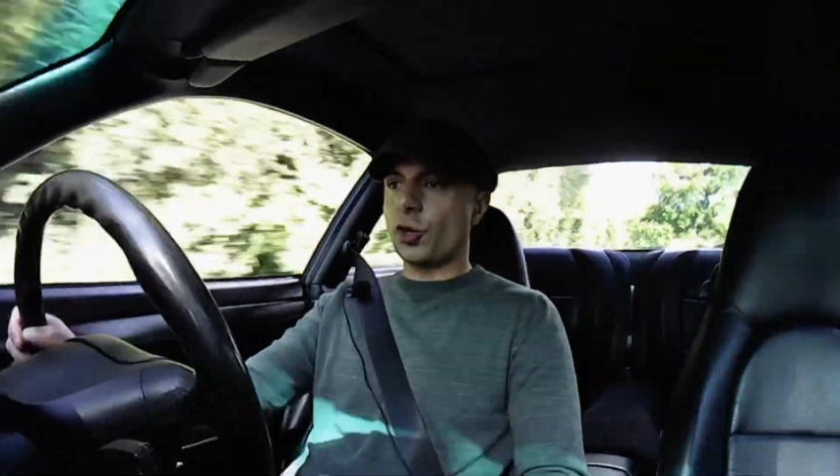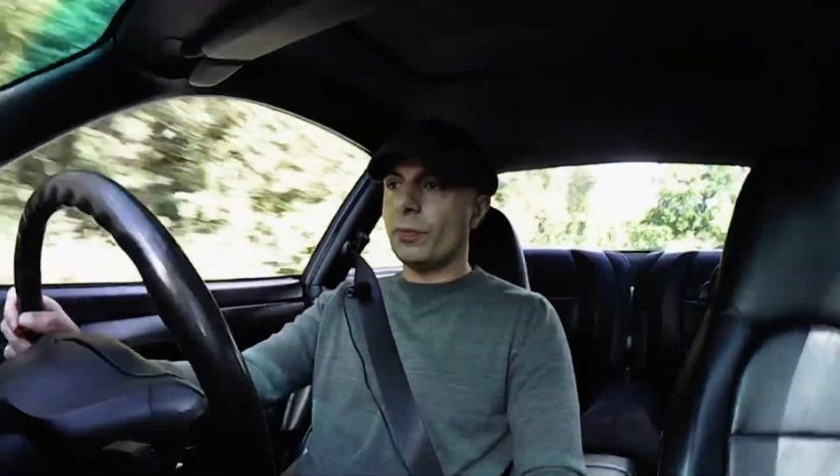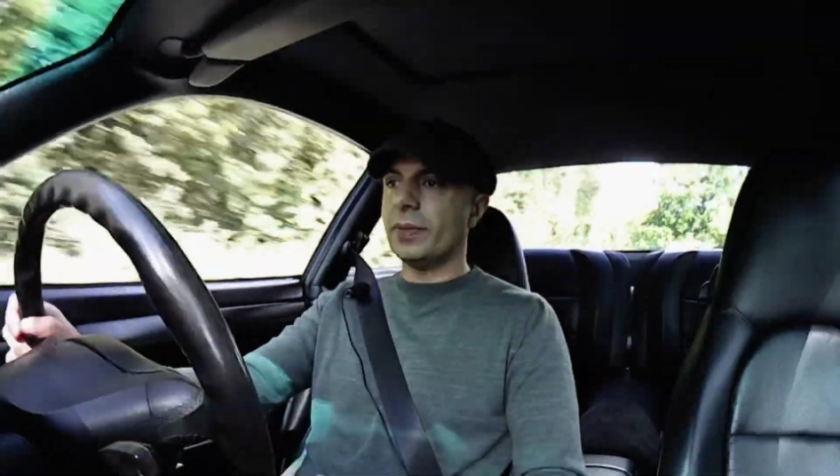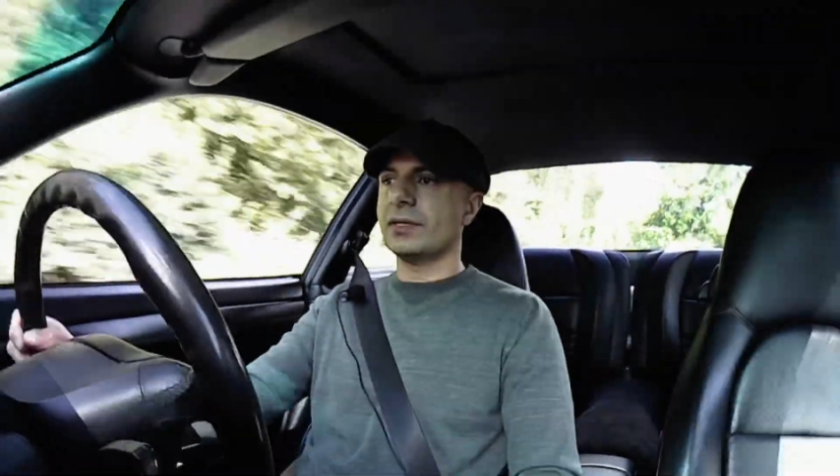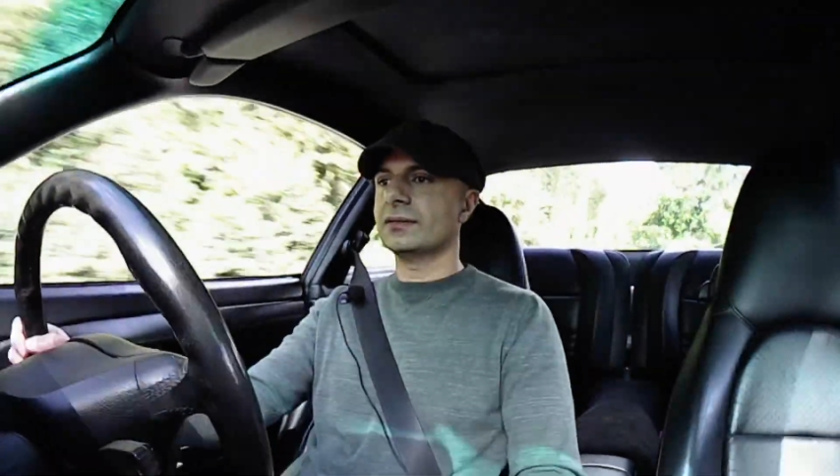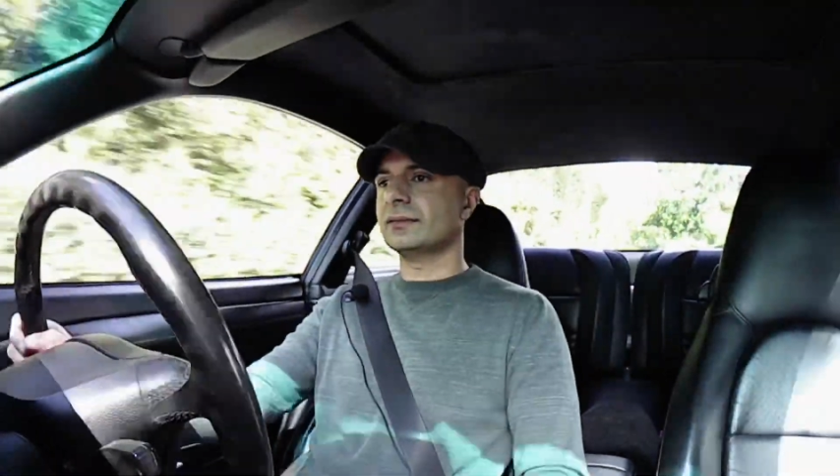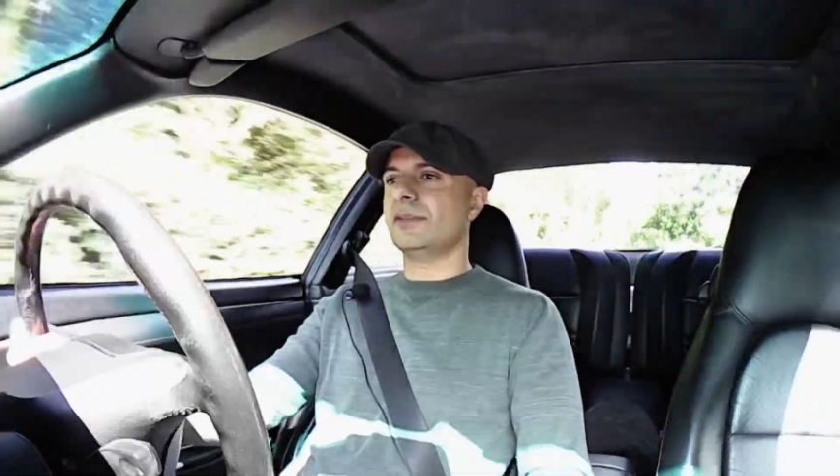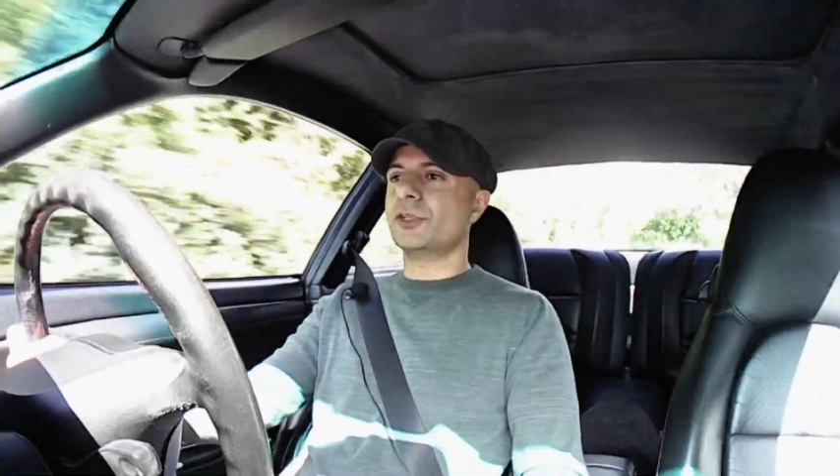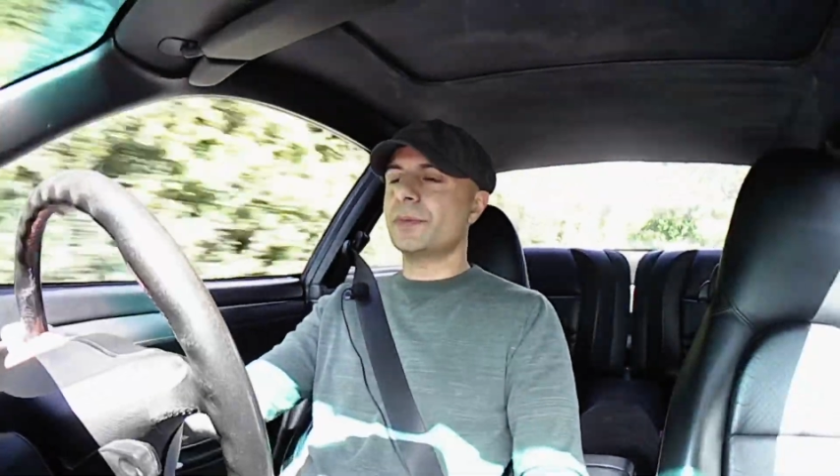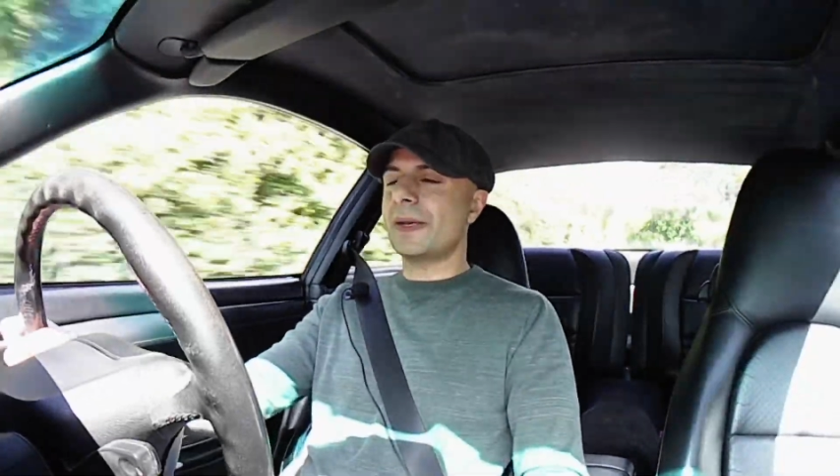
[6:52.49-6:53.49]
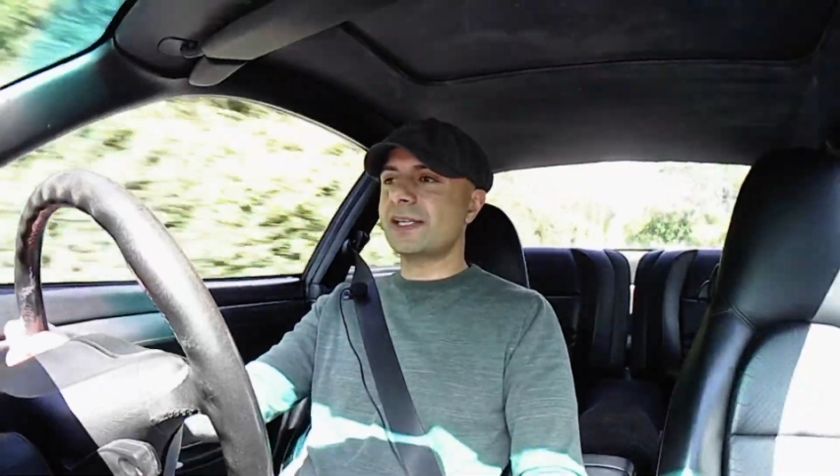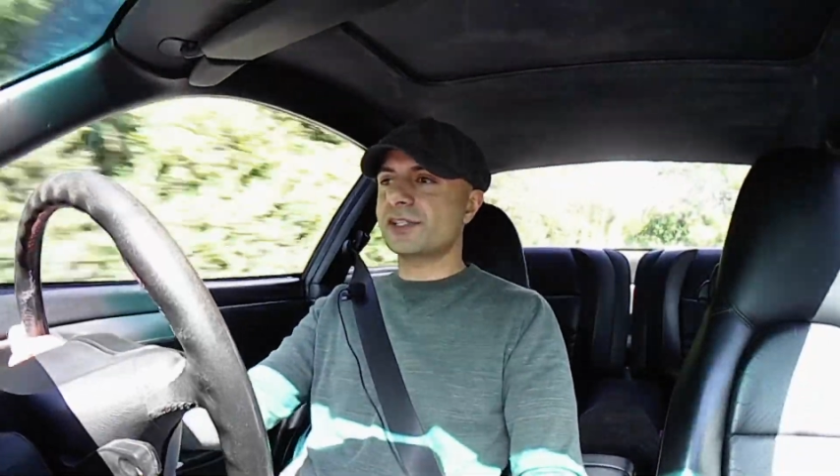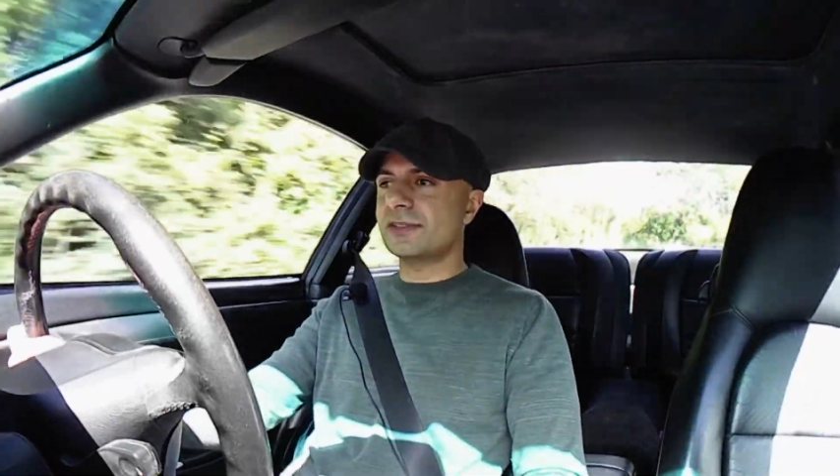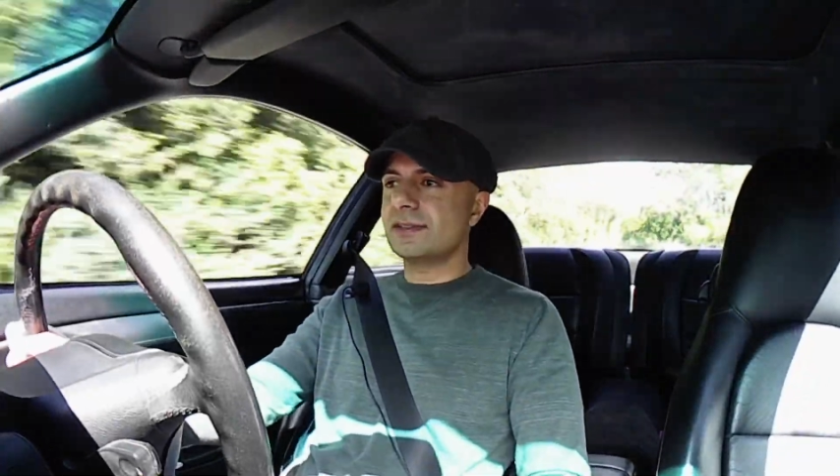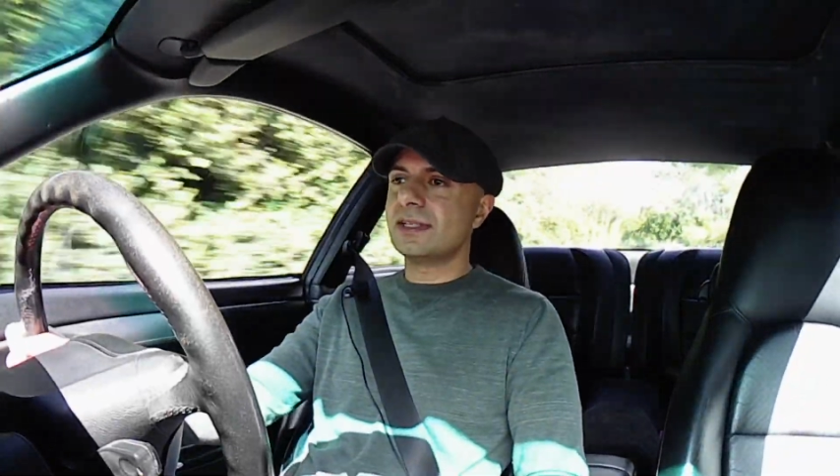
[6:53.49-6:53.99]
job,
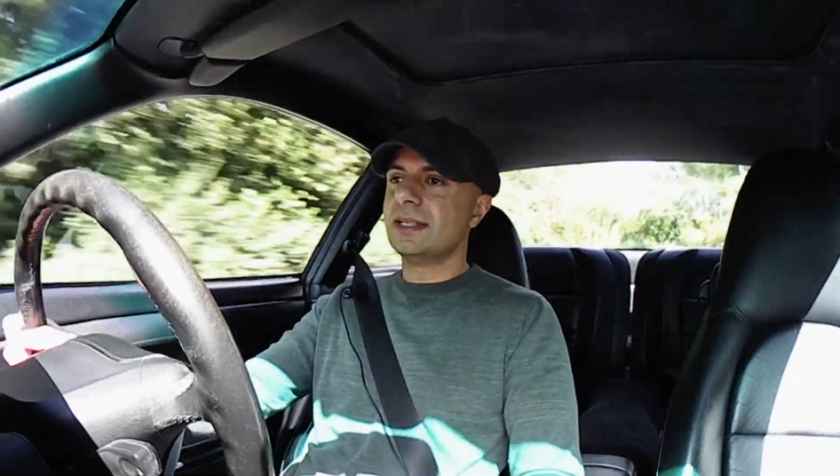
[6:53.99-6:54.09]
occupation.